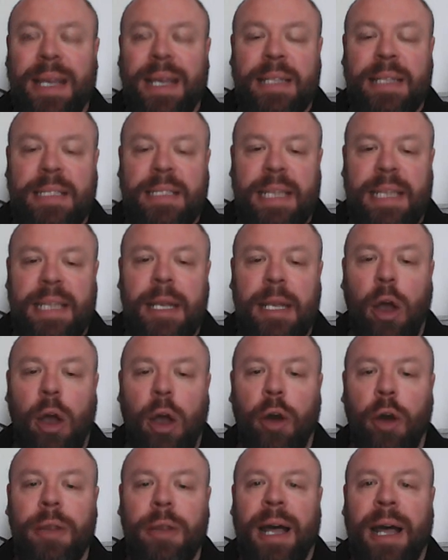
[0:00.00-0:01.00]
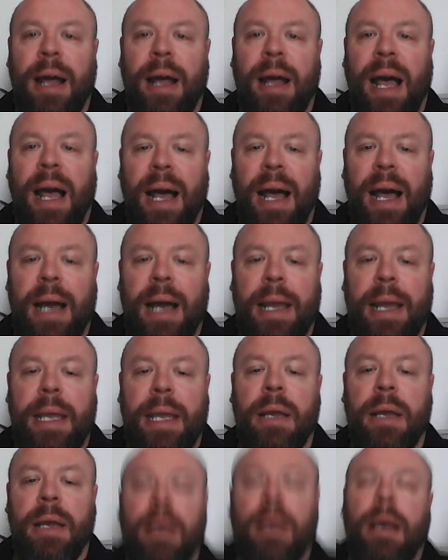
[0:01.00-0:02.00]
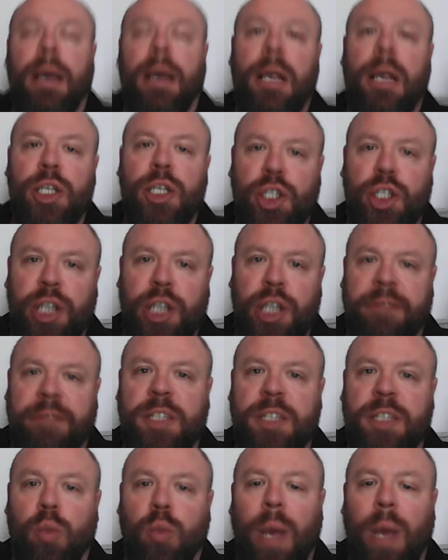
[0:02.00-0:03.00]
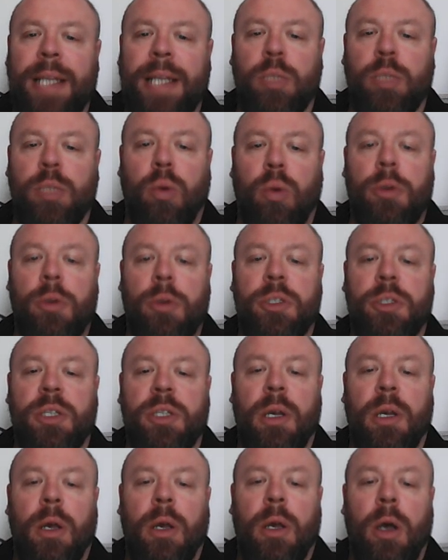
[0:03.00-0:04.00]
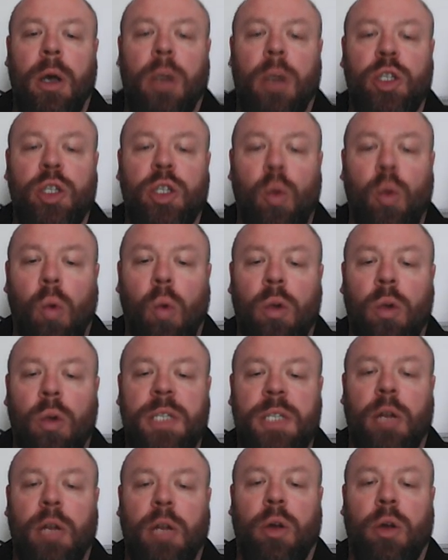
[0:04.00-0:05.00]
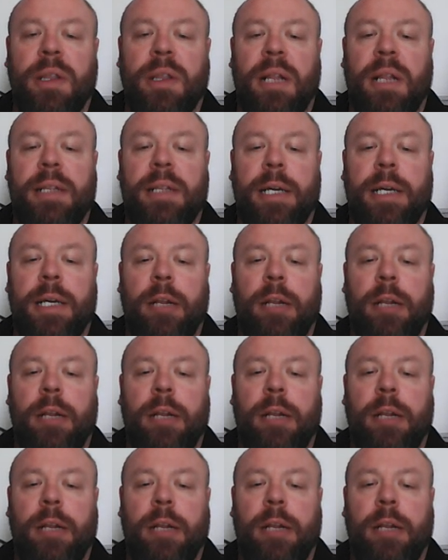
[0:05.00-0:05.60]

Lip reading: can see how that high shifts westwards towards the North Atlantic and